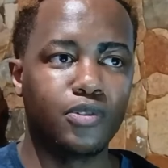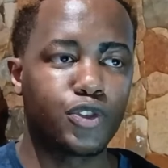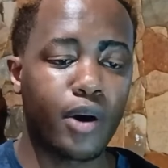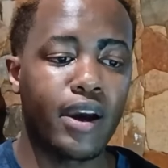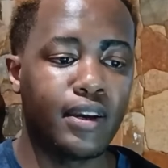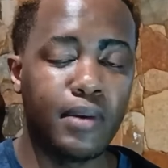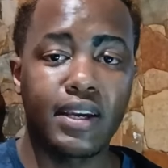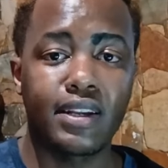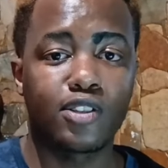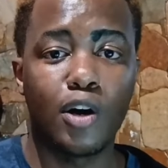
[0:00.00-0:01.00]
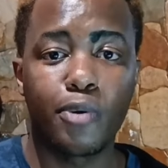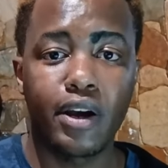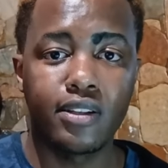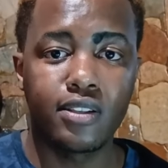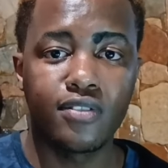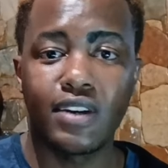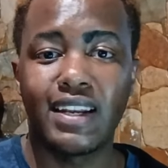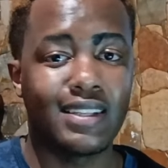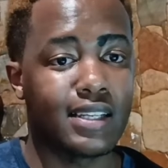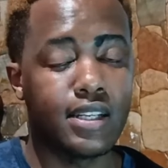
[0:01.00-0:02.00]
try and make it as comprehensive and
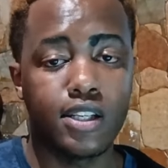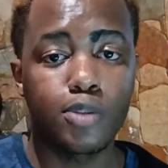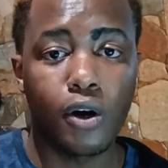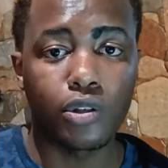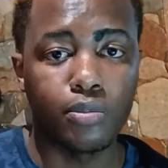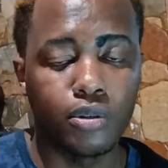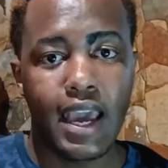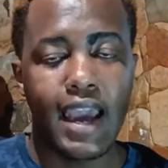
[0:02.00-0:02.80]
as easy as possible.